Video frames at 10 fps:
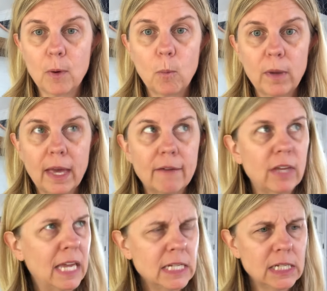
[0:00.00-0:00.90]
We have
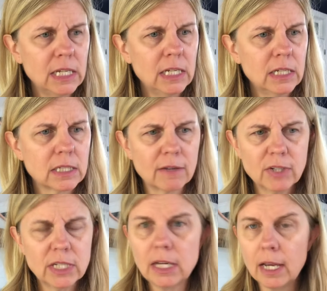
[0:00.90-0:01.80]
18
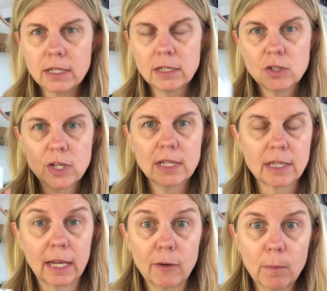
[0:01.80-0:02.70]
shades. I
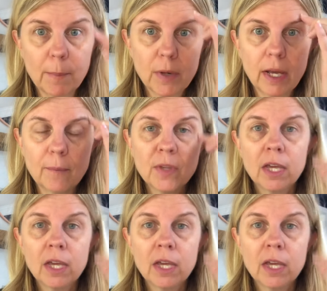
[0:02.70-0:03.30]
can't even remember now.